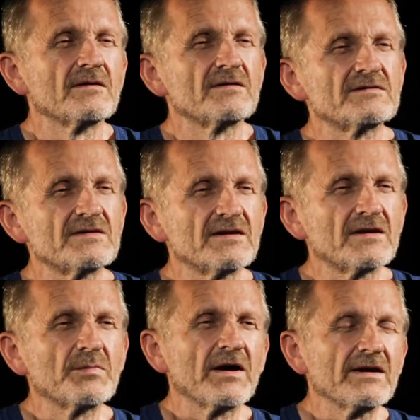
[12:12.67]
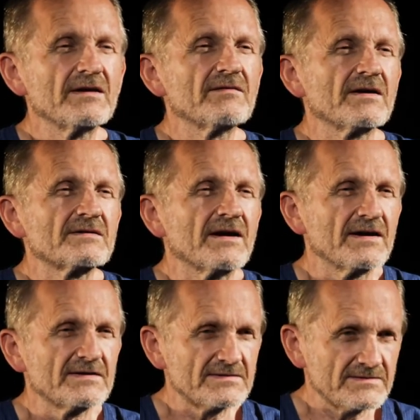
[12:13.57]
zingibain that
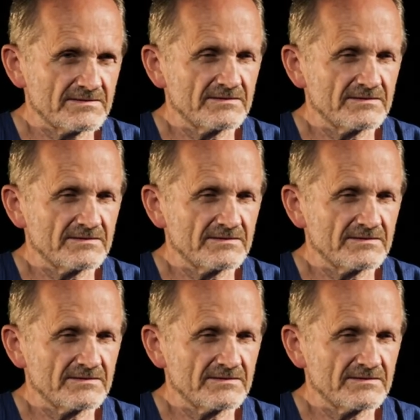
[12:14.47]
has